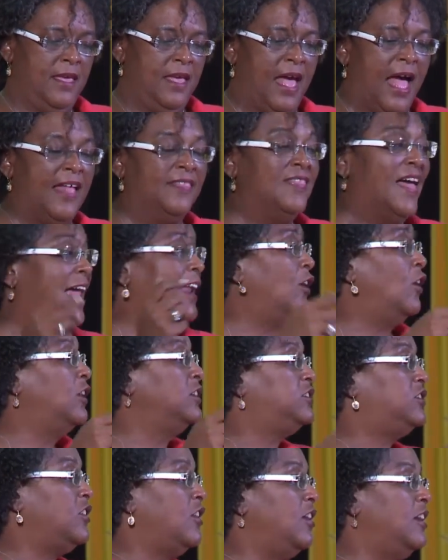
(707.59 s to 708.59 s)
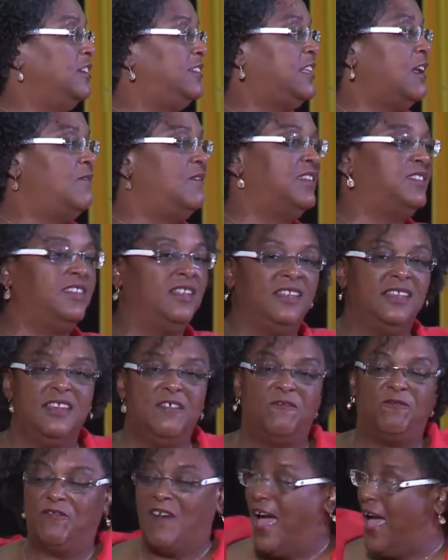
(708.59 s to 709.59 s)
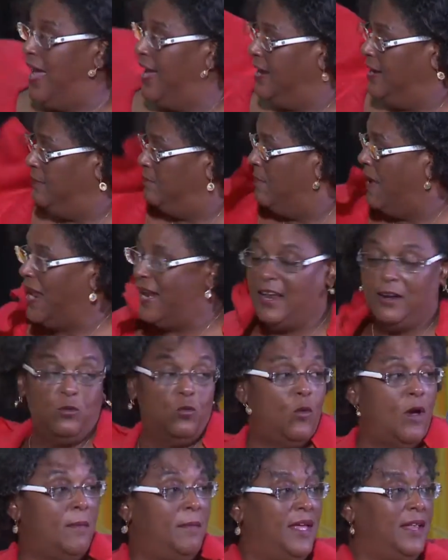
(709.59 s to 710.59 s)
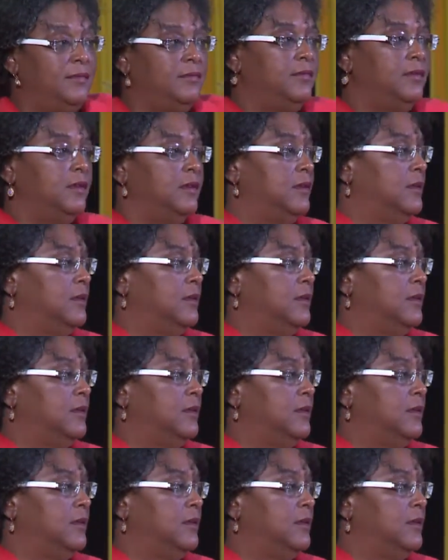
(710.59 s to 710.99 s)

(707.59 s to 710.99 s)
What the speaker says: And that alternative is in the fine men and women